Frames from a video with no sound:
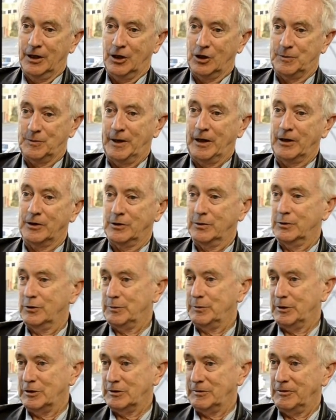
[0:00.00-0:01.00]
It's banks
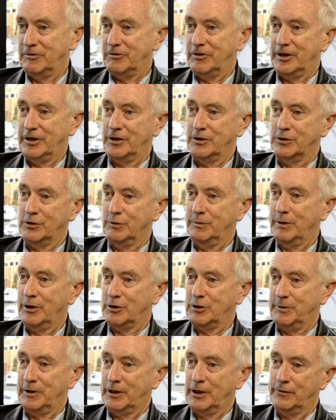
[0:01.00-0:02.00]
irresponsibly creating too
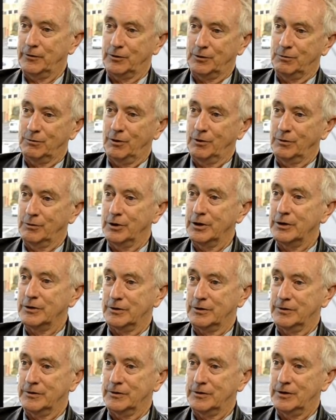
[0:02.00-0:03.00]
much money for the wrong
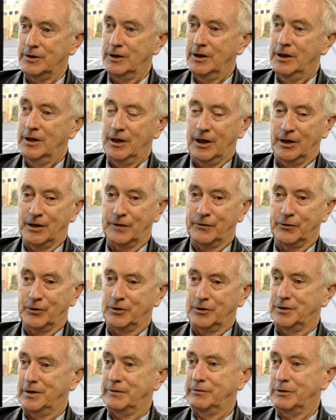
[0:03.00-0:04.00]
reasons, and therefore
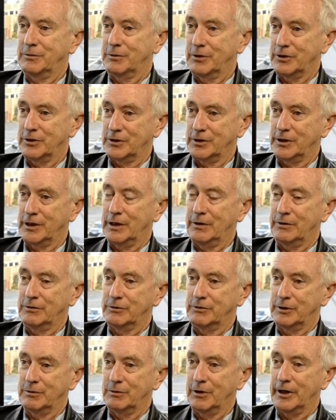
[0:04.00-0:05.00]
there's every reason to go and
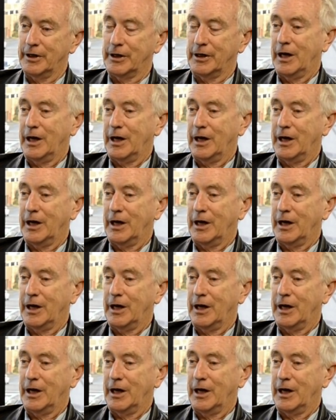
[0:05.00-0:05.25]
rewrite it.